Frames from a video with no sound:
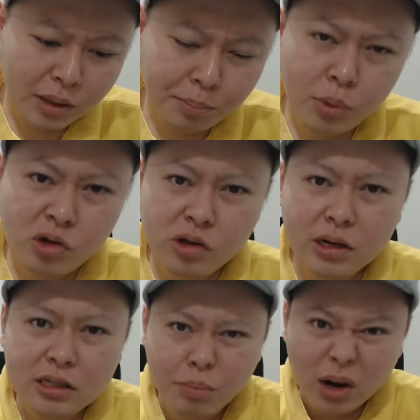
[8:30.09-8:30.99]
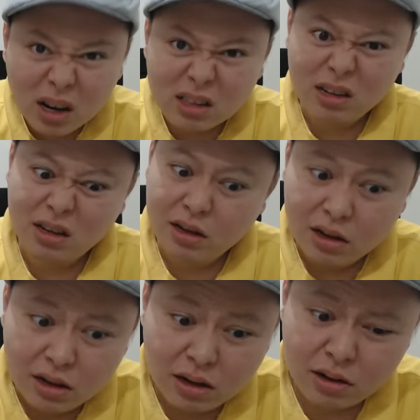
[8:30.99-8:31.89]
The position is bugged.
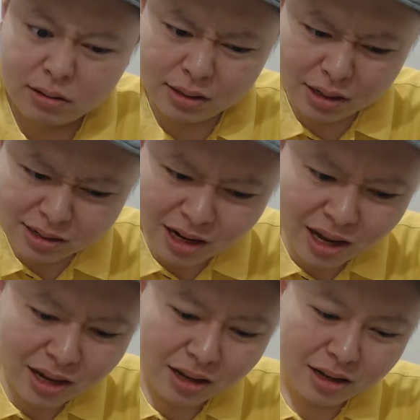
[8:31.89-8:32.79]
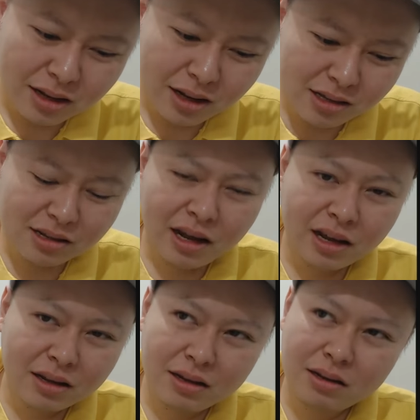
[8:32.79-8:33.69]
Seriously? It's just
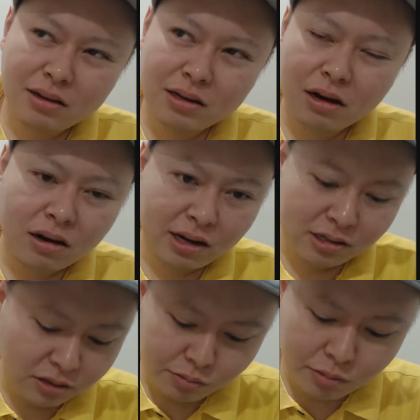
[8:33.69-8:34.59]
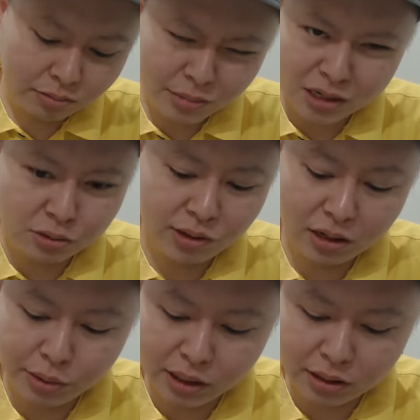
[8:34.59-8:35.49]
like Cardes and
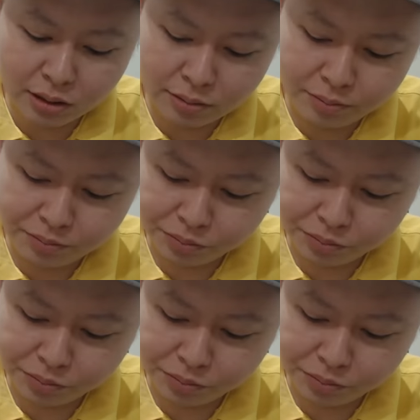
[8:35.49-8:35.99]
Maxwell back then.